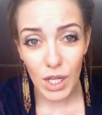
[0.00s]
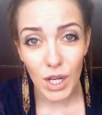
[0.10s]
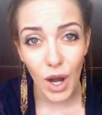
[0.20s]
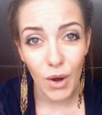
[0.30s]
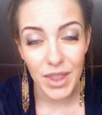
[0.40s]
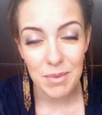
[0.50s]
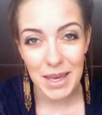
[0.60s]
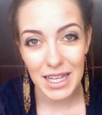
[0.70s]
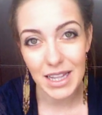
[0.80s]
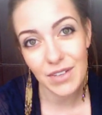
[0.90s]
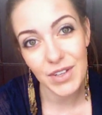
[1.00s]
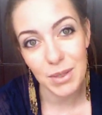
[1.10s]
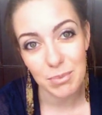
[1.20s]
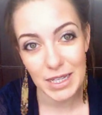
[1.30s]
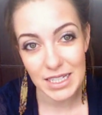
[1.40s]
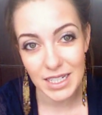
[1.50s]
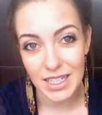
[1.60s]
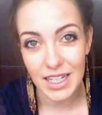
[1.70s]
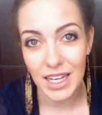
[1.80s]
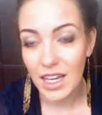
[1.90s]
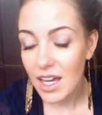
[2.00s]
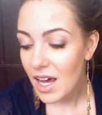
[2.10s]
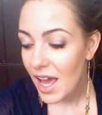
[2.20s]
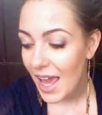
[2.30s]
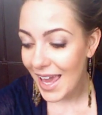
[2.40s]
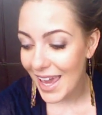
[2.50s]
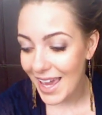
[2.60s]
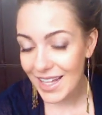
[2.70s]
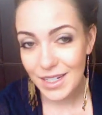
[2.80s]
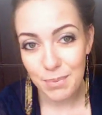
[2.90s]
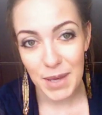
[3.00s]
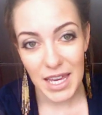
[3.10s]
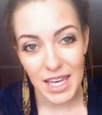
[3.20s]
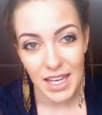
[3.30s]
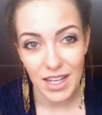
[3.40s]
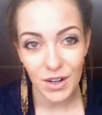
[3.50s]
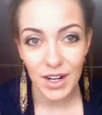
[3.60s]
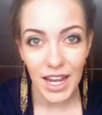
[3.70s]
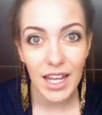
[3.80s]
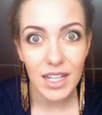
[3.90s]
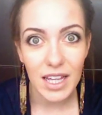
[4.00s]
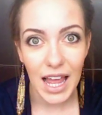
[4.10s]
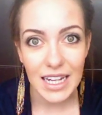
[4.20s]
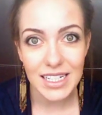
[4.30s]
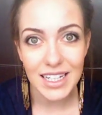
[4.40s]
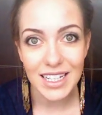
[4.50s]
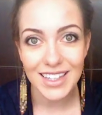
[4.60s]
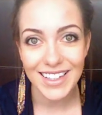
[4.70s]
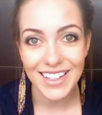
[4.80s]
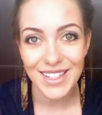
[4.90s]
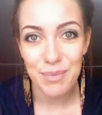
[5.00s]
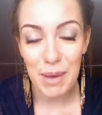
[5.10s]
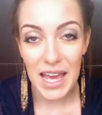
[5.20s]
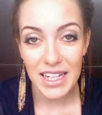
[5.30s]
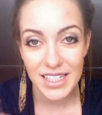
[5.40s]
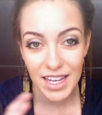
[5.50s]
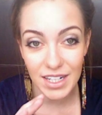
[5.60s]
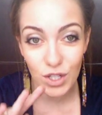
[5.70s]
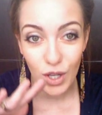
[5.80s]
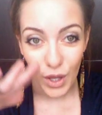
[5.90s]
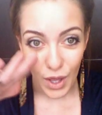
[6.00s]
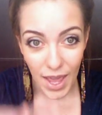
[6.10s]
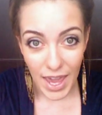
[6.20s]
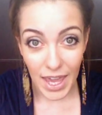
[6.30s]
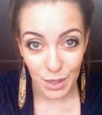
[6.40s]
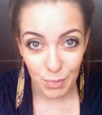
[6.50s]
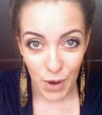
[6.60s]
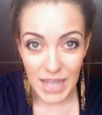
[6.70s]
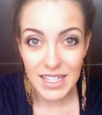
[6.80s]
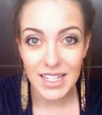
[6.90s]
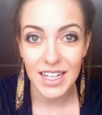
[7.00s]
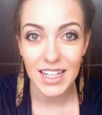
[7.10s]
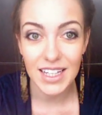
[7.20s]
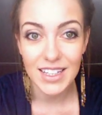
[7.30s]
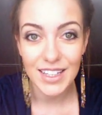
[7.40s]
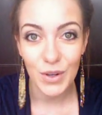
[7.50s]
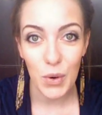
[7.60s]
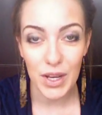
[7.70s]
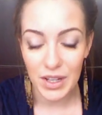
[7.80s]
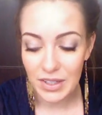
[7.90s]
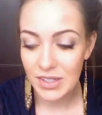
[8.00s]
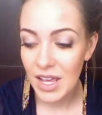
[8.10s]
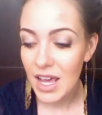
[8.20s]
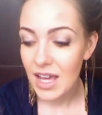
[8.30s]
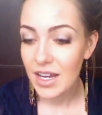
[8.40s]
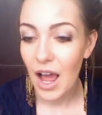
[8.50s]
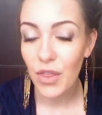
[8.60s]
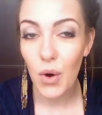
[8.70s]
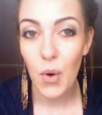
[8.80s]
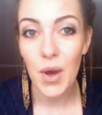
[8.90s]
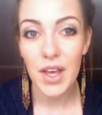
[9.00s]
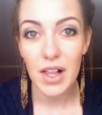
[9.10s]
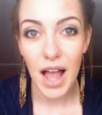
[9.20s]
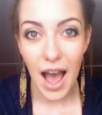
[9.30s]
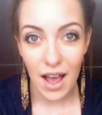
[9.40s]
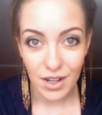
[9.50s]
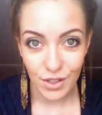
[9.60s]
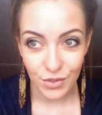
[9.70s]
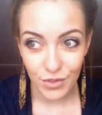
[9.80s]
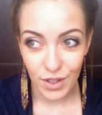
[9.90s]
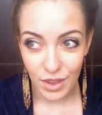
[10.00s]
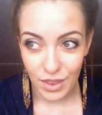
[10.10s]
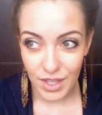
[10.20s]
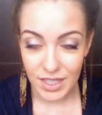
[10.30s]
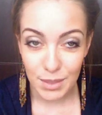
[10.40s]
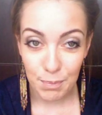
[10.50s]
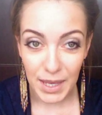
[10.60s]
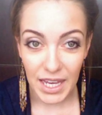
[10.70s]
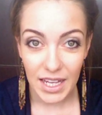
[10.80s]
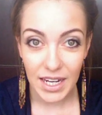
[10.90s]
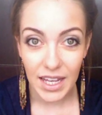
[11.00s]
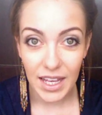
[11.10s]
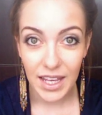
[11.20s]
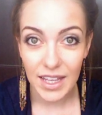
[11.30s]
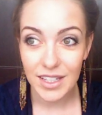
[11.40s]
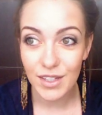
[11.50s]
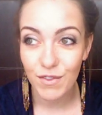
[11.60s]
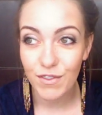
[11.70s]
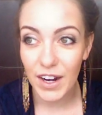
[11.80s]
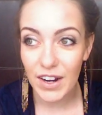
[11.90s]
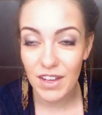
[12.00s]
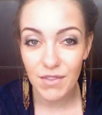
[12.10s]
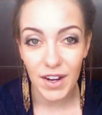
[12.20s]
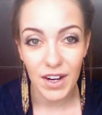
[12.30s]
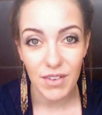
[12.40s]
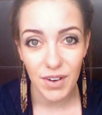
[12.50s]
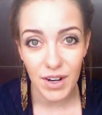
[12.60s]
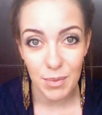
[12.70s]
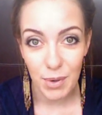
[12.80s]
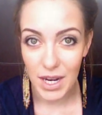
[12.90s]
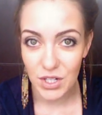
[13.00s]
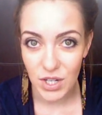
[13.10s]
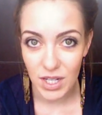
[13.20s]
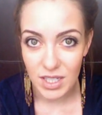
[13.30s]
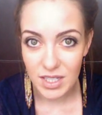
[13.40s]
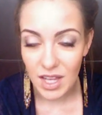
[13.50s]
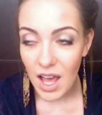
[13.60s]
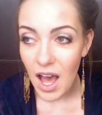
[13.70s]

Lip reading: go and they make a living basically hand picking or hand collecting these pits and hand pressing the oils. Now the oil out of this pit is very, very, very precious.